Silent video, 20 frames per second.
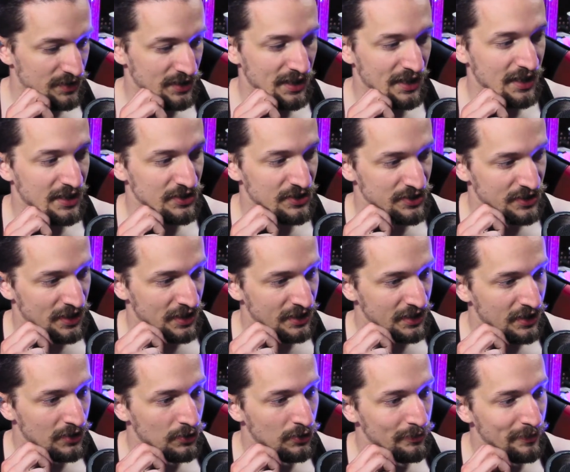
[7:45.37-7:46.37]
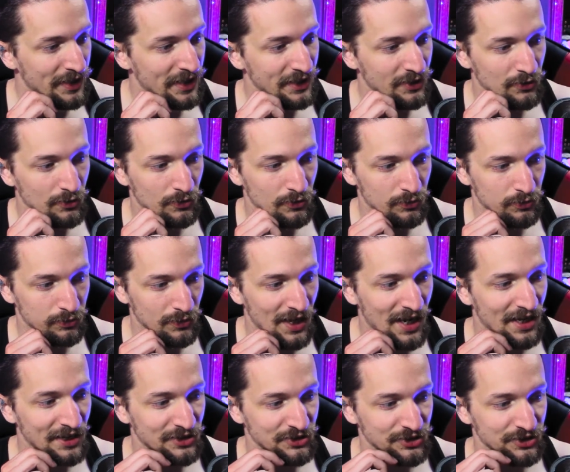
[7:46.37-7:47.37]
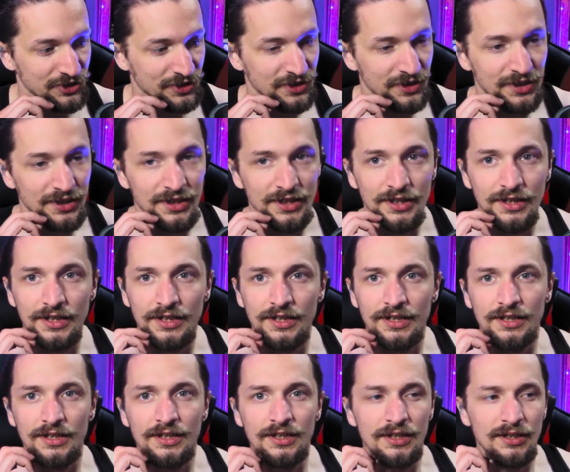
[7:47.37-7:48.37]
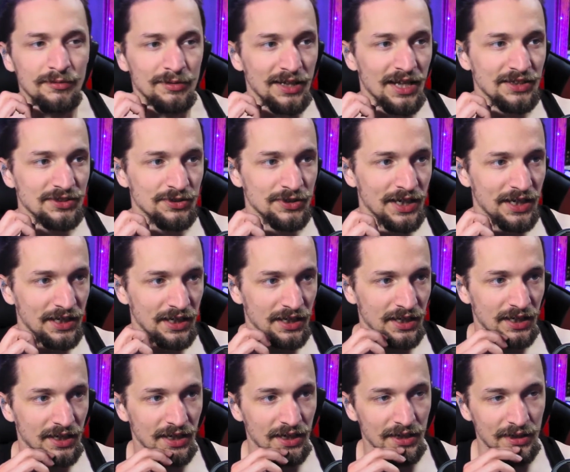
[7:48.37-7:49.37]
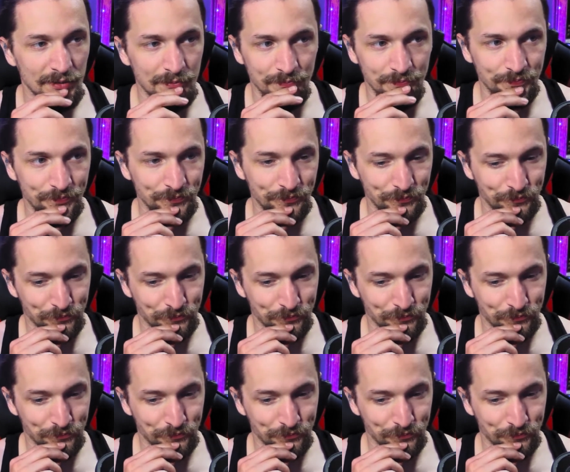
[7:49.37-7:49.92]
Today I just kind of got home and I crashed. But that's okay. I'm